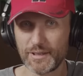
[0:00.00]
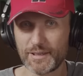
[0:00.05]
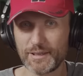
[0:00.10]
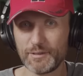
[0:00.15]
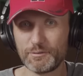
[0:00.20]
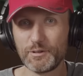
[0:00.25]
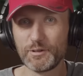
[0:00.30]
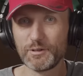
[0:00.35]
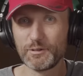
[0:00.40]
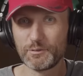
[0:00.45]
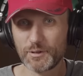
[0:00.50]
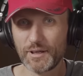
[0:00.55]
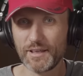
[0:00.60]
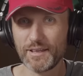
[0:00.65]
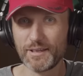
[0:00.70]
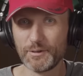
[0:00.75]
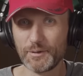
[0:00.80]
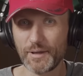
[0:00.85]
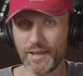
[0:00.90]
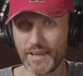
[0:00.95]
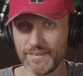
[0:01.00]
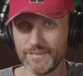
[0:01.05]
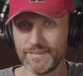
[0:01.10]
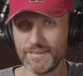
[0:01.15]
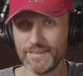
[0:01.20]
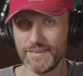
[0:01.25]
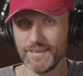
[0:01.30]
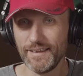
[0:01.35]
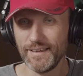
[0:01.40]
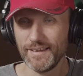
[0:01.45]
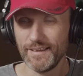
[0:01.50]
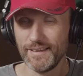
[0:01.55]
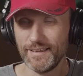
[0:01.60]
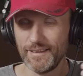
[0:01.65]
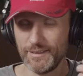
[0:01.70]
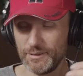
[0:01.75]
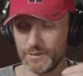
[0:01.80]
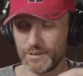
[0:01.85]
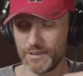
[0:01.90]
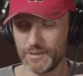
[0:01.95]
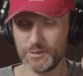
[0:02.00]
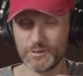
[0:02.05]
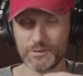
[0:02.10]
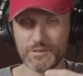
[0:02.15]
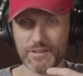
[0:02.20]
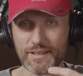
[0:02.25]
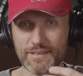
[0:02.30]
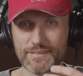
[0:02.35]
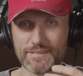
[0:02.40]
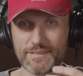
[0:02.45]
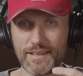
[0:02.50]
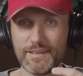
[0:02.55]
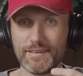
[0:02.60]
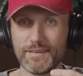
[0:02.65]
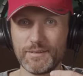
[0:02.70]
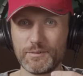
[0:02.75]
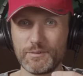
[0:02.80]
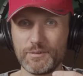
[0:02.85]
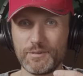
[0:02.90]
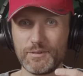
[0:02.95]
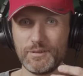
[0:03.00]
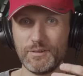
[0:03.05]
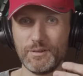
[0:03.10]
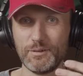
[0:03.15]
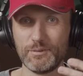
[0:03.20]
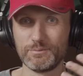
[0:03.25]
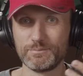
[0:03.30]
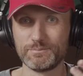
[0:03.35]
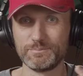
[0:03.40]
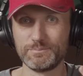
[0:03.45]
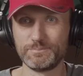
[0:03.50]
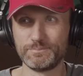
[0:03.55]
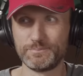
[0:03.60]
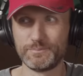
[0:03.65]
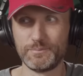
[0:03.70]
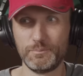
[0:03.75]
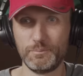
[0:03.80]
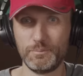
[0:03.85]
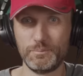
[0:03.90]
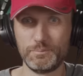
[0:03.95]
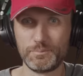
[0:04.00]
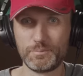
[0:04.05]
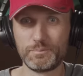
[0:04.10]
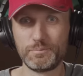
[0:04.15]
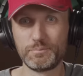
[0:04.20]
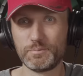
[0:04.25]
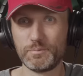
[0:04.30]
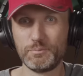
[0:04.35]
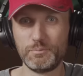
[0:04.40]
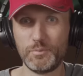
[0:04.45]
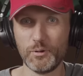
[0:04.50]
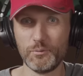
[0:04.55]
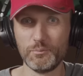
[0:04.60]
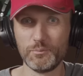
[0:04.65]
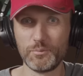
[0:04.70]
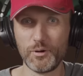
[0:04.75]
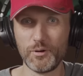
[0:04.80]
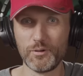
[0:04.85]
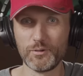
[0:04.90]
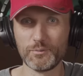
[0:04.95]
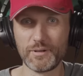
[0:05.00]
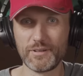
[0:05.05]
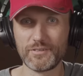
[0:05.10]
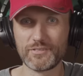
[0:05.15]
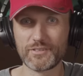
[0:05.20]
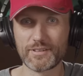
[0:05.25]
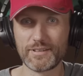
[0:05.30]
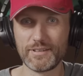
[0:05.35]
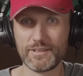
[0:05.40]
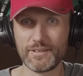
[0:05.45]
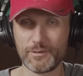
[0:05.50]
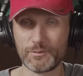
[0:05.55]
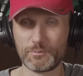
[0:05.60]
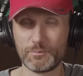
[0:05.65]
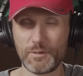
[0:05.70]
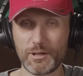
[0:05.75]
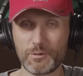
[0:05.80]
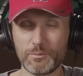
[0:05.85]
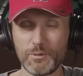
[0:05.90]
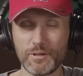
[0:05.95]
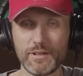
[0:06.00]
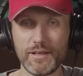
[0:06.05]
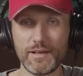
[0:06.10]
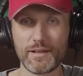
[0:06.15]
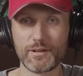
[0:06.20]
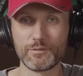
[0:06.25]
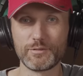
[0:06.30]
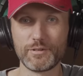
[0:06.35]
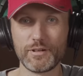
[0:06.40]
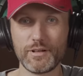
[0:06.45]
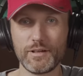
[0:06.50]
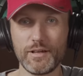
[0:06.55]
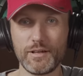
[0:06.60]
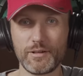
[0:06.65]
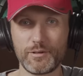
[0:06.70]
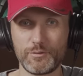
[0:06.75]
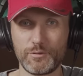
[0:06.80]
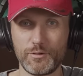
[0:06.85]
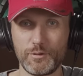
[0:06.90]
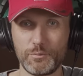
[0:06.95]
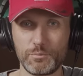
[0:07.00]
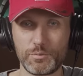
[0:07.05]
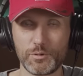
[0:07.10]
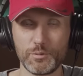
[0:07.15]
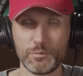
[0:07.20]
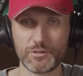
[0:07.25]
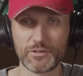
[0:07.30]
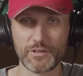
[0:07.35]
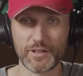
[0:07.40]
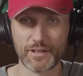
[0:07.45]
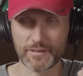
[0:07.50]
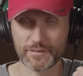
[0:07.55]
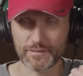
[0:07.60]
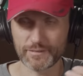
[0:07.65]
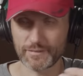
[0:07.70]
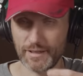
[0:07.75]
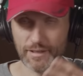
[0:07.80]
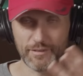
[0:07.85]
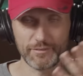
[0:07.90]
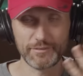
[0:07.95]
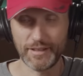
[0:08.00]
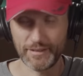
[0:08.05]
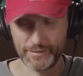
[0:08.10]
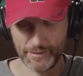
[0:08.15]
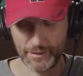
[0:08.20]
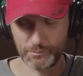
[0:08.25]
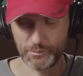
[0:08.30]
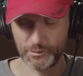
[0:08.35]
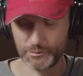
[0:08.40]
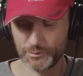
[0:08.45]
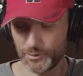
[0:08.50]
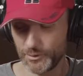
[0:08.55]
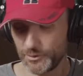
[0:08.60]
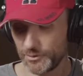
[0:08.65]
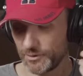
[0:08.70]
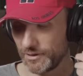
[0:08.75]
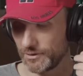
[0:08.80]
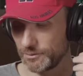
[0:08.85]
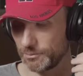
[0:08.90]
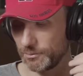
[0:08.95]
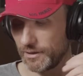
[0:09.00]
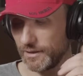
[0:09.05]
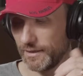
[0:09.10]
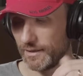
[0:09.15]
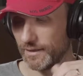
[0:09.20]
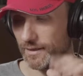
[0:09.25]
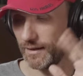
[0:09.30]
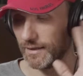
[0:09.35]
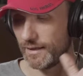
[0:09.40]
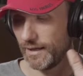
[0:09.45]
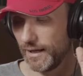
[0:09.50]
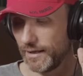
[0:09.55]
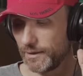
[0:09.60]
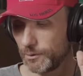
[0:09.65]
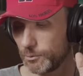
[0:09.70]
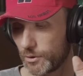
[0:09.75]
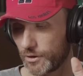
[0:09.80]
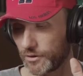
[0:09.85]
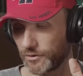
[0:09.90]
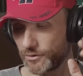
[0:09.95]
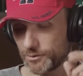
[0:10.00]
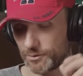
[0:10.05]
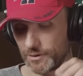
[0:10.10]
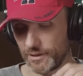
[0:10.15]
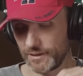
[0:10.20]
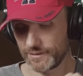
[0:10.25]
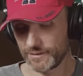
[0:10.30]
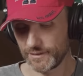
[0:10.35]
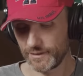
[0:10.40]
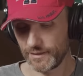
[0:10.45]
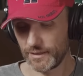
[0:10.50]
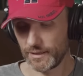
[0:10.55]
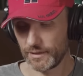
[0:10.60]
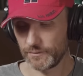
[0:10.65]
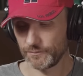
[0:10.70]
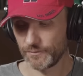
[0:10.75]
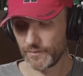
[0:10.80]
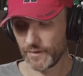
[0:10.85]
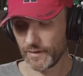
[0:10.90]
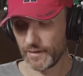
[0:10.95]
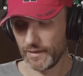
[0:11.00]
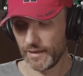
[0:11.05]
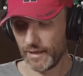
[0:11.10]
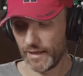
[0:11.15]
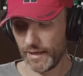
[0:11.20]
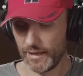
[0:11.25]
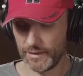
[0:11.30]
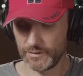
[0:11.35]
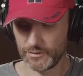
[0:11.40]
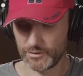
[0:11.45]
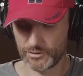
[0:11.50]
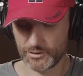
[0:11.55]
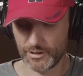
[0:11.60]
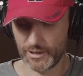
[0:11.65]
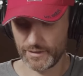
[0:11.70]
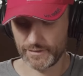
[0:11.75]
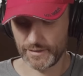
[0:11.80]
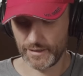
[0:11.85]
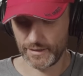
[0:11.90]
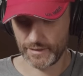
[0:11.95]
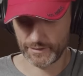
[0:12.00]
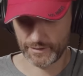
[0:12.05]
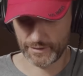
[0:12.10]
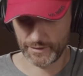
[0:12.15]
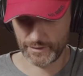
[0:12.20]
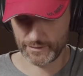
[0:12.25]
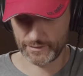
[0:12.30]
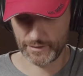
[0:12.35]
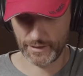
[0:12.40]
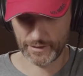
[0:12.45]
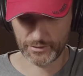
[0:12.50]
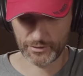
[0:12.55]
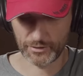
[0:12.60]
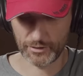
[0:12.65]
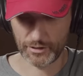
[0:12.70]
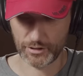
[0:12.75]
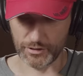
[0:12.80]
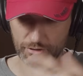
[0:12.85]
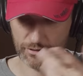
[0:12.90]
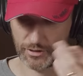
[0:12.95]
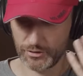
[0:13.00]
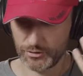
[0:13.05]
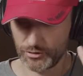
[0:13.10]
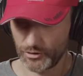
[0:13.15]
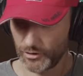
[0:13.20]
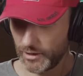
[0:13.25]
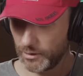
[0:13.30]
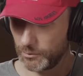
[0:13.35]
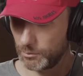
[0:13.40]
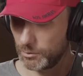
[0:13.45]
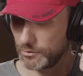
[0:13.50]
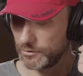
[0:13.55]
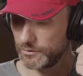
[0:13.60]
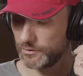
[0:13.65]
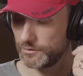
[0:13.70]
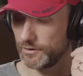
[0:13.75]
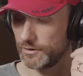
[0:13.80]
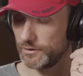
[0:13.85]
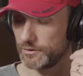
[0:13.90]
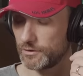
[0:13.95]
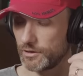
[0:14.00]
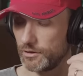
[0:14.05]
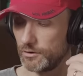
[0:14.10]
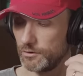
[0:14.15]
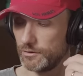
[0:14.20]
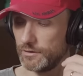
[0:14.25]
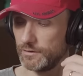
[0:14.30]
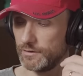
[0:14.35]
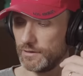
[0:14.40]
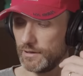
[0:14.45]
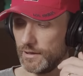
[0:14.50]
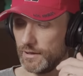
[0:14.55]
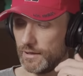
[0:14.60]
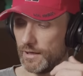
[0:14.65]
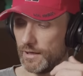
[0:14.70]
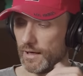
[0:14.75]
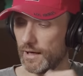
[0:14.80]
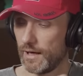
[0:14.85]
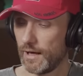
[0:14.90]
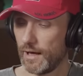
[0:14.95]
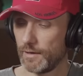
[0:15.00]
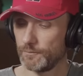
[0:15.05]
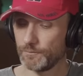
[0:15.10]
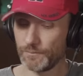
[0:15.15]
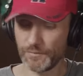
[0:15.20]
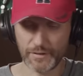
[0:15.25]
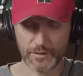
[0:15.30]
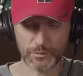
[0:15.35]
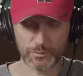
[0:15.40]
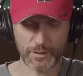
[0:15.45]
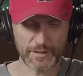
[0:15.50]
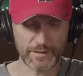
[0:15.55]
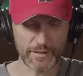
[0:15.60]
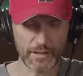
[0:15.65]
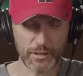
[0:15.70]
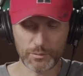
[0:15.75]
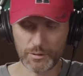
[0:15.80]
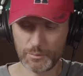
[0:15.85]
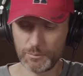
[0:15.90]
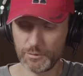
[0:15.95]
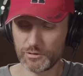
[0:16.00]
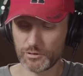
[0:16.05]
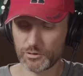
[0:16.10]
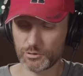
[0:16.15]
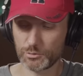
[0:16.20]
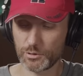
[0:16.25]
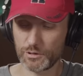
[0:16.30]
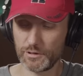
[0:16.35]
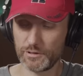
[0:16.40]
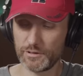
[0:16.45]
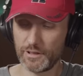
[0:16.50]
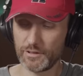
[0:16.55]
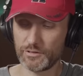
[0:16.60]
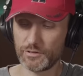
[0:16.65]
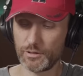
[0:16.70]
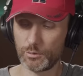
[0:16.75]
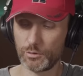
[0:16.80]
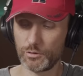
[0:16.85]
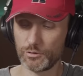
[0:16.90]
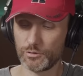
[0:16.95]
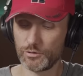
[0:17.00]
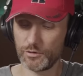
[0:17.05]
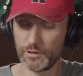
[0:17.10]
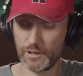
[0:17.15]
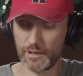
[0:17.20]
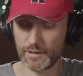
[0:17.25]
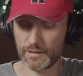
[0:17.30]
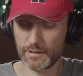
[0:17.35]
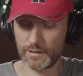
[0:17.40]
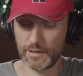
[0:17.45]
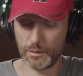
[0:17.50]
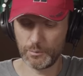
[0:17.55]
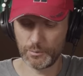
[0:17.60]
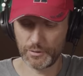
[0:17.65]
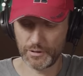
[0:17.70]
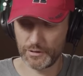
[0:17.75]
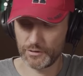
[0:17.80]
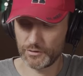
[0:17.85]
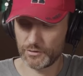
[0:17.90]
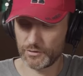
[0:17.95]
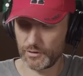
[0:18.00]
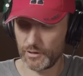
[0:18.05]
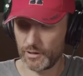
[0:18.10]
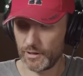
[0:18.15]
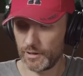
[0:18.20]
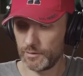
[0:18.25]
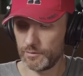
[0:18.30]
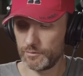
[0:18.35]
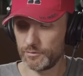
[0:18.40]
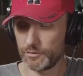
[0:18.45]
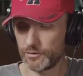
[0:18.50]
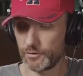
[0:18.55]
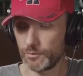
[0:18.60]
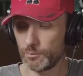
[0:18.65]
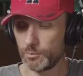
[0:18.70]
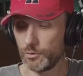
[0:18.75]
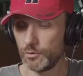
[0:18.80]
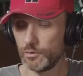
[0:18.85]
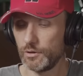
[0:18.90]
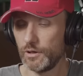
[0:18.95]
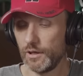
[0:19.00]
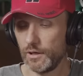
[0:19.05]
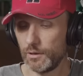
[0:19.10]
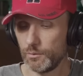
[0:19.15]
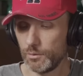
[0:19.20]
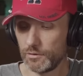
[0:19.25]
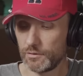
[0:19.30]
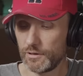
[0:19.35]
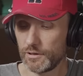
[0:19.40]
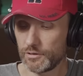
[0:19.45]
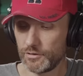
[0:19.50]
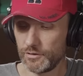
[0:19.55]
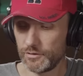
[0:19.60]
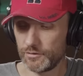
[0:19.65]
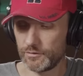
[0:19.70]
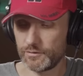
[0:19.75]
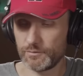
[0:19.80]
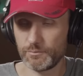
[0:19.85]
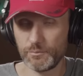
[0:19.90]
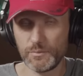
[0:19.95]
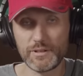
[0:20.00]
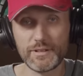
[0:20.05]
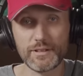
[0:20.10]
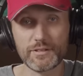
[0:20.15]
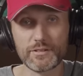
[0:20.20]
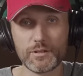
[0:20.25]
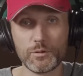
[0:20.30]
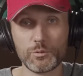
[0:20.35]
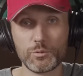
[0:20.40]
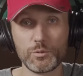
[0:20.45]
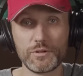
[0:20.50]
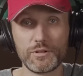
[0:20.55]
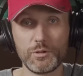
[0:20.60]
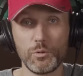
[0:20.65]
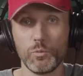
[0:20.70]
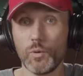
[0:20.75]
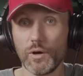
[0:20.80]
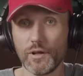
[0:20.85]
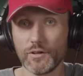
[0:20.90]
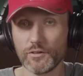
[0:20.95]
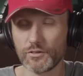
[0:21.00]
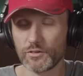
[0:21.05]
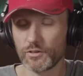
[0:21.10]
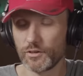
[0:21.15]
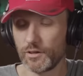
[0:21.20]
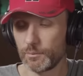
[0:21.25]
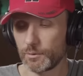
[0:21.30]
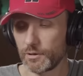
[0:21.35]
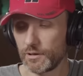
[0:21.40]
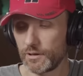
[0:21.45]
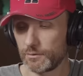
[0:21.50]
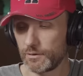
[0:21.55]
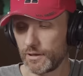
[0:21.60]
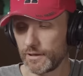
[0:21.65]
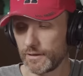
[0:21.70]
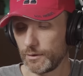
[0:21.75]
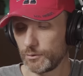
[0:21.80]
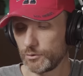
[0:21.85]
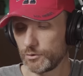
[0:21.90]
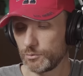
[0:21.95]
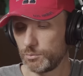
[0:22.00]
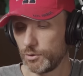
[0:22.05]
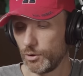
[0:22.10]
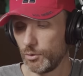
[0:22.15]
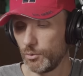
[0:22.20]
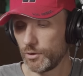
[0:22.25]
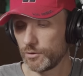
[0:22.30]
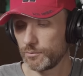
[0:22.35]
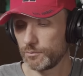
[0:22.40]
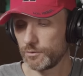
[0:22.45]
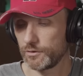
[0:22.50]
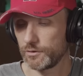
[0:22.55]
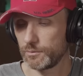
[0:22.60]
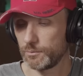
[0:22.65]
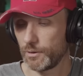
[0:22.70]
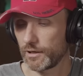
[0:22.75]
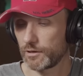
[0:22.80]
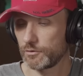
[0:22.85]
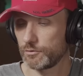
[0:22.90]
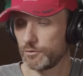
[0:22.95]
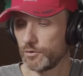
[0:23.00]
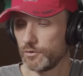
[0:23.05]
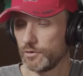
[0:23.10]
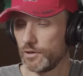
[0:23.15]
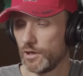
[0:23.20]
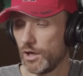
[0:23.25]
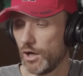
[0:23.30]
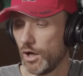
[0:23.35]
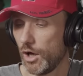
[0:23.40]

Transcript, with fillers: like if you're really going indie, you can use like a standard, you know, boom pole basically or make one out of a, out of a broomstick. I've done that before, trust me, and it works great. Um, and just get that and get an XLR extension cable and, and you're golden. Um, right now, let me just quickly test out also like how it is, uh, for example, well, actually, let me test out with the wind. So I'm going to right now just blow on, on the microphone.